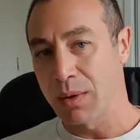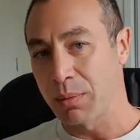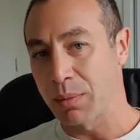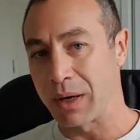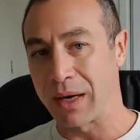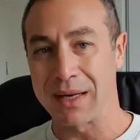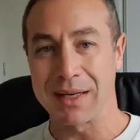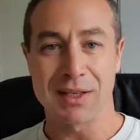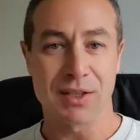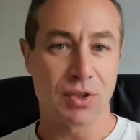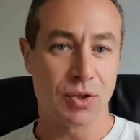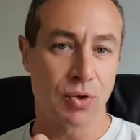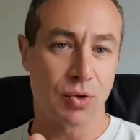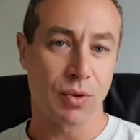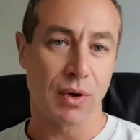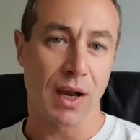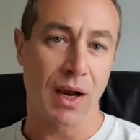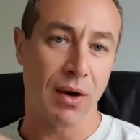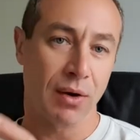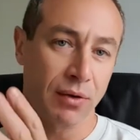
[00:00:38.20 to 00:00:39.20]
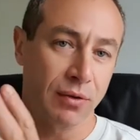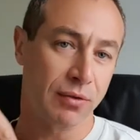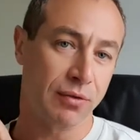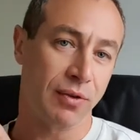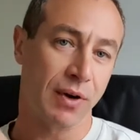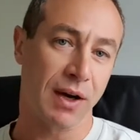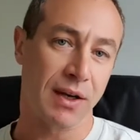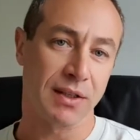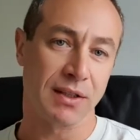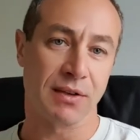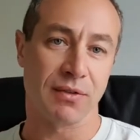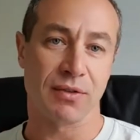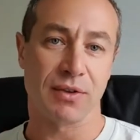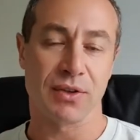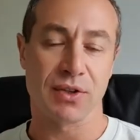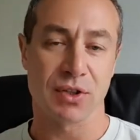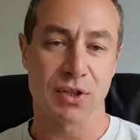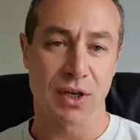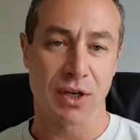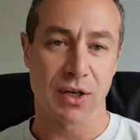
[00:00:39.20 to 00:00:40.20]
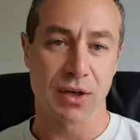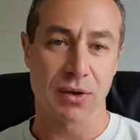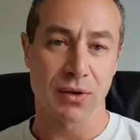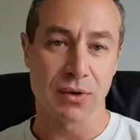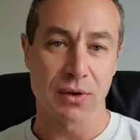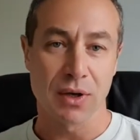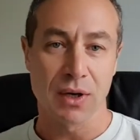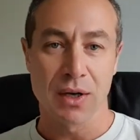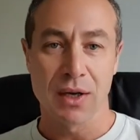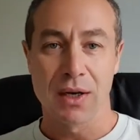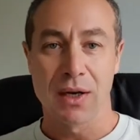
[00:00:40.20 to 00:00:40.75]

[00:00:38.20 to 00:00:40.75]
please tune out, find different channel.